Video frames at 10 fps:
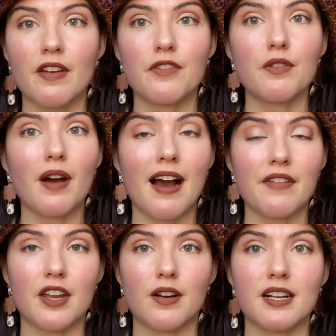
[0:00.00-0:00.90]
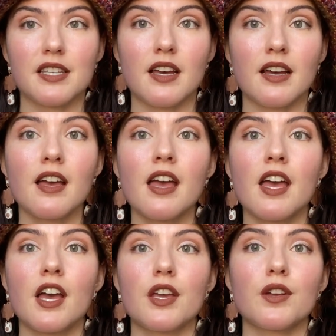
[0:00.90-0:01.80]
If you have anorexia,
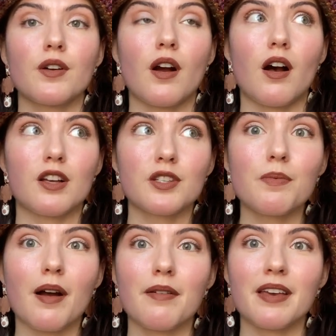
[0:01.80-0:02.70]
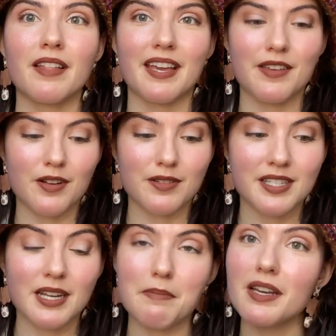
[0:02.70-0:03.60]
you're also probably like your
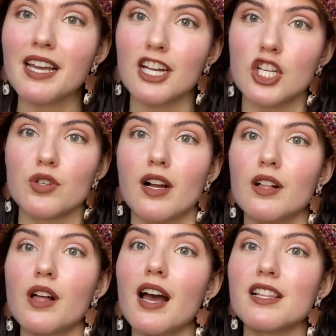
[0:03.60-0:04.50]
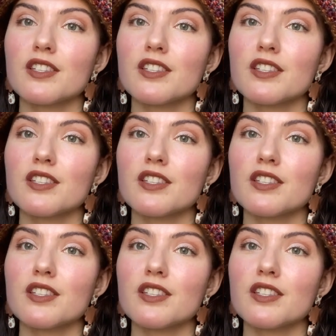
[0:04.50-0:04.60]
stomach has shrunk a lot,